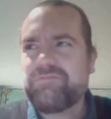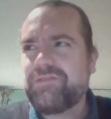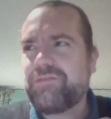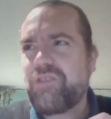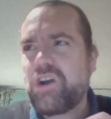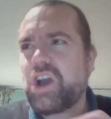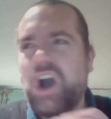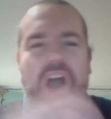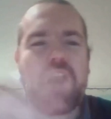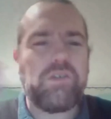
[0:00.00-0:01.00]
for a
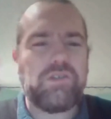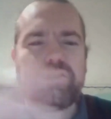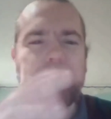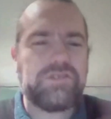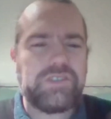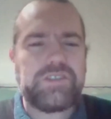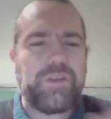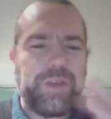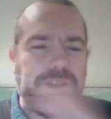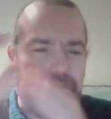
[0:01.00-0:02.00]
car, or the
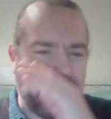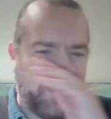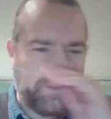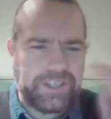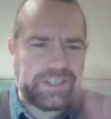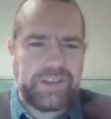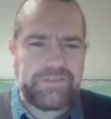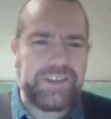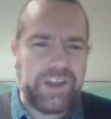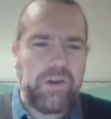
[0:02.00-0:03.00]
things you want, just a
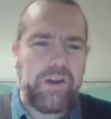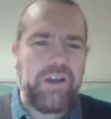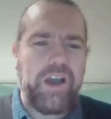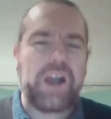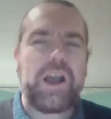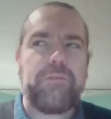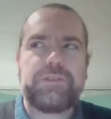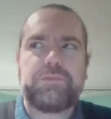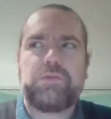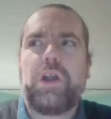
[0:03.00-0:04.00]

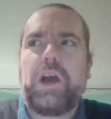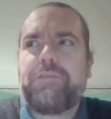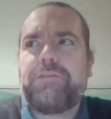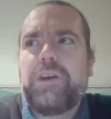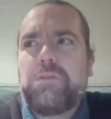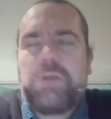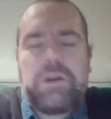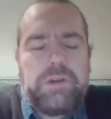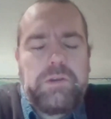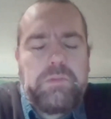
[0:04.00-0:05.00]
comfortable life.
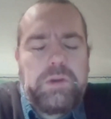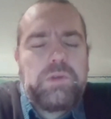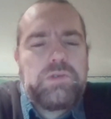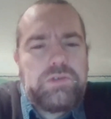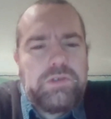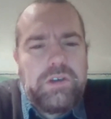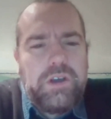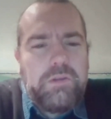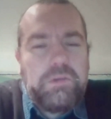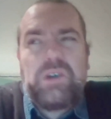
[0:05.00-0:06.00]
We
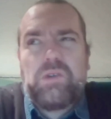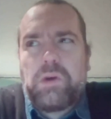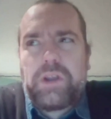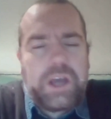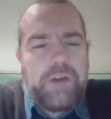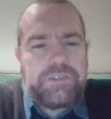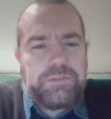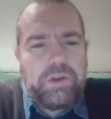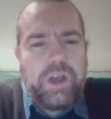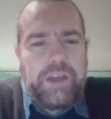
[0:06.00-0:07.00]
all want a
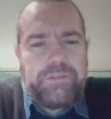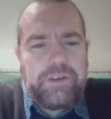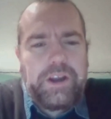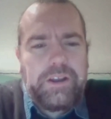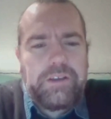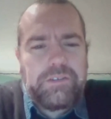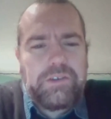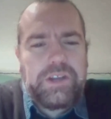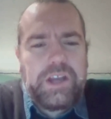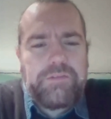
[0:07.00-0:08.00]
comfortable life, right?
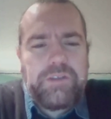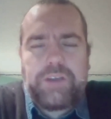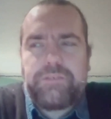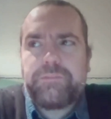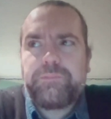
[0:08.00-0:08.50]
Good enough life.